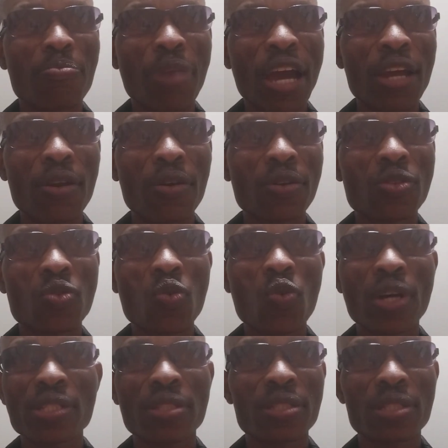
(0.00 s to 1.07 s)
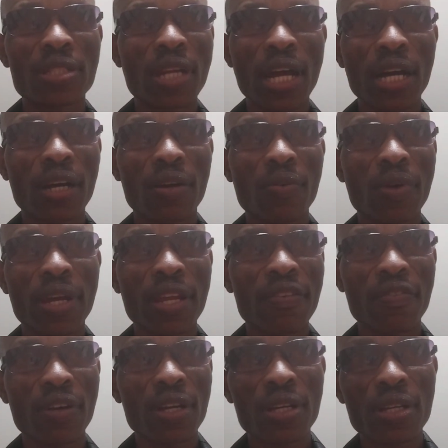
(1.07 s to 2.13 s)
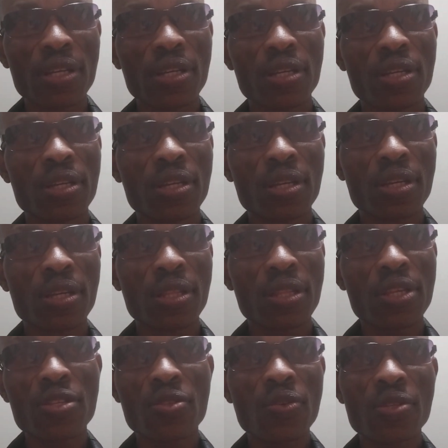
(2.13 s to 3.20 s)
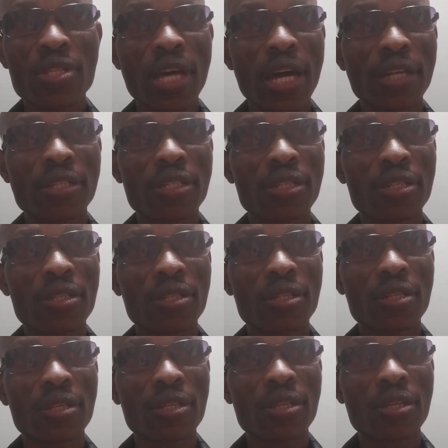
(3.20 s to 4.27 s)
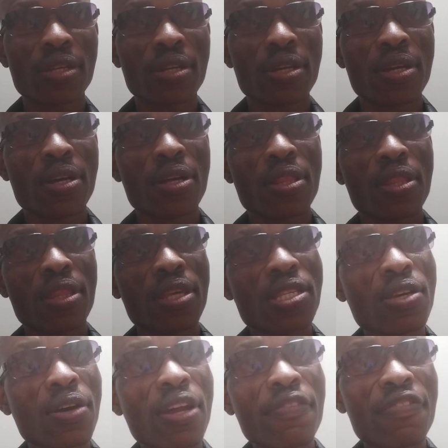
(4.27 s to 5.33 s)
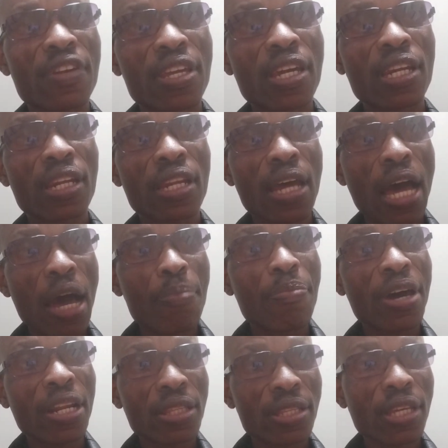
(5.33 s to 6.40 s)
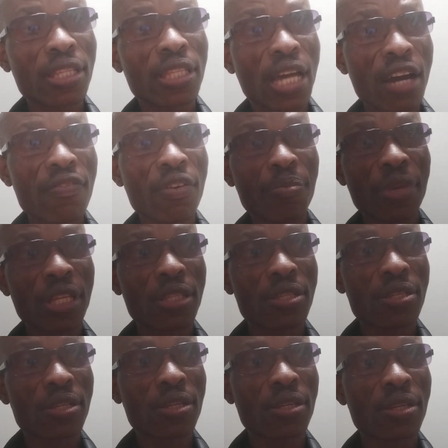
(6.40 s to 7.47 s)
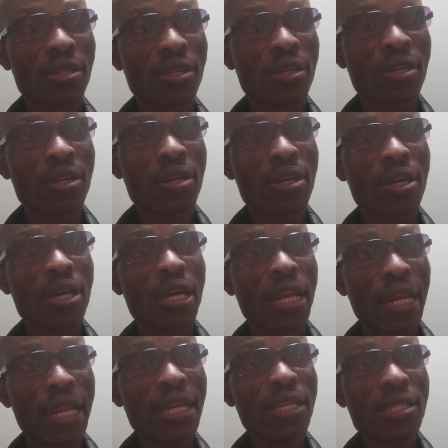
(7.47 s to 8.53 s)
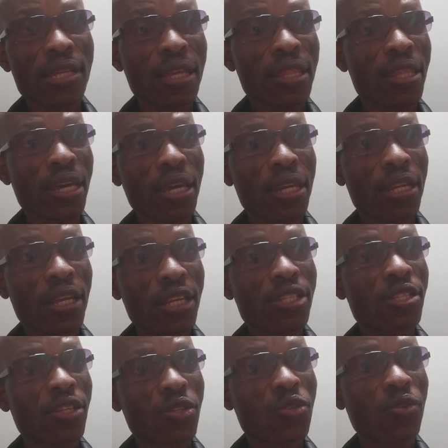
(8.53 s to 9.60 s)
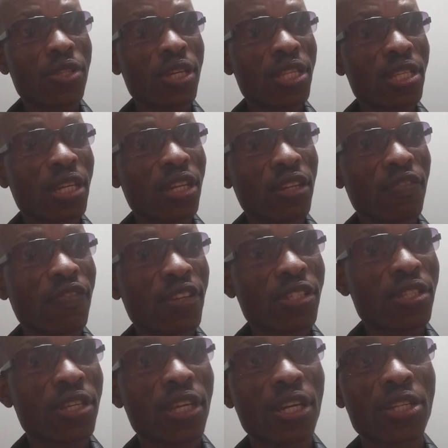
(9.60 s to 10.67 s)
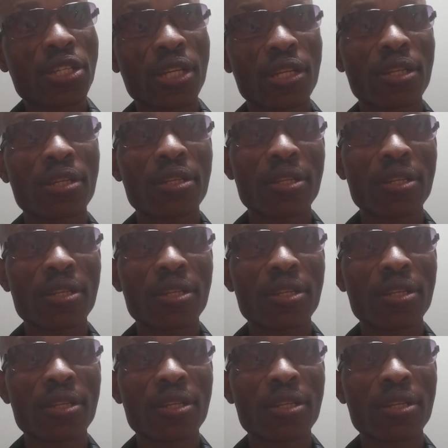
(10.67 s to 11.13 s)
pilot who was drunk, whatever. There's no such. The South African apartheid government later then instituted an investigation.